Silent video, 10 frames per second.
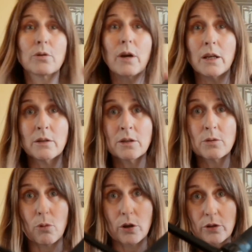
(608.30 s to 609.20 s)
crane
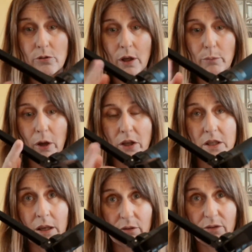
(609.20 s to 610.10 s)
one, Crane
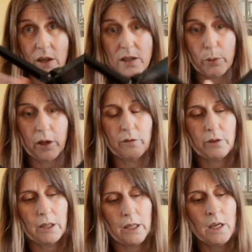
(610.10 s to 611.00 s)
Plus, and it fits
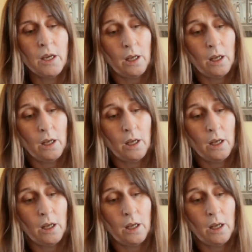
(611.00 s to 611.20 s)
perfectly.